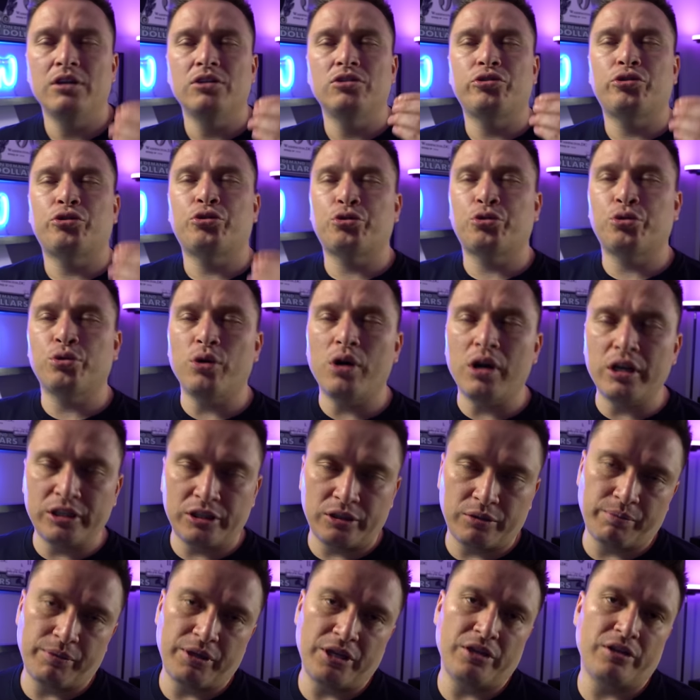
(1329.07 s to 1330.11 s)

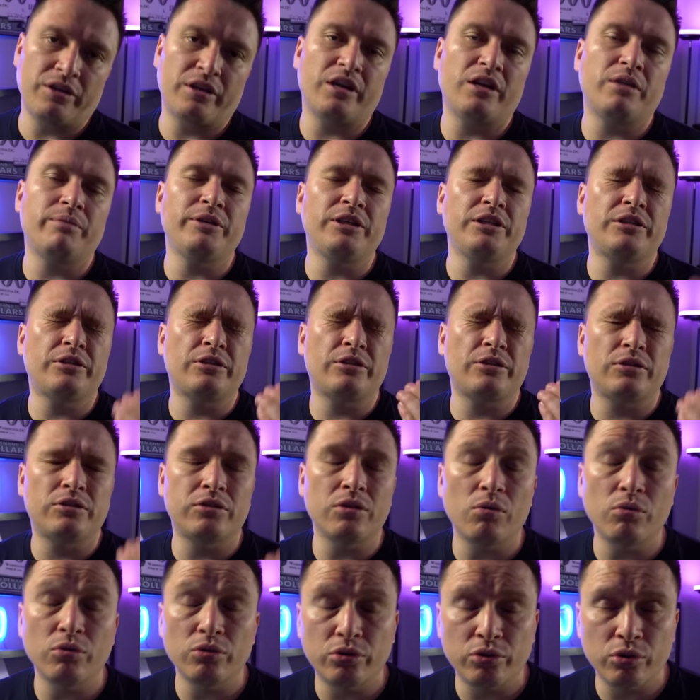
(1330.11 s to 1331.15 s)
Trust me, you're gonna be
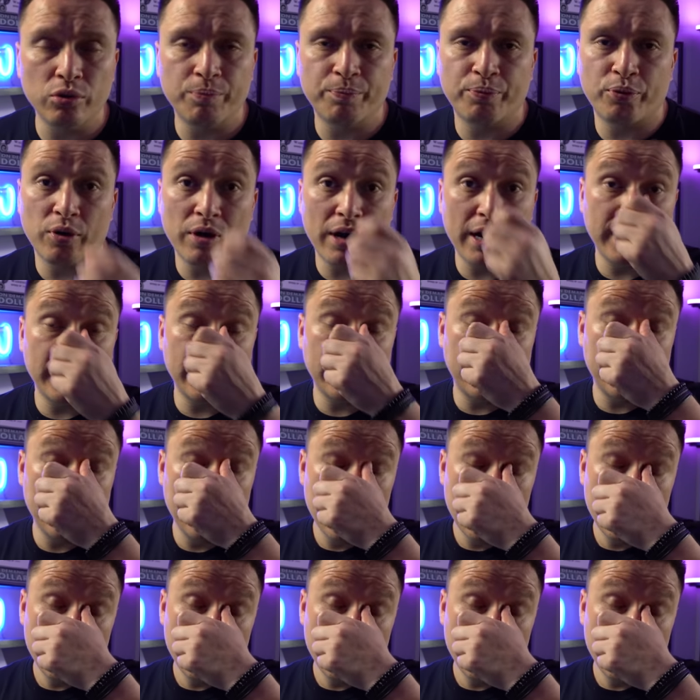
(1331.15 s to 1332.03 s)
so surprised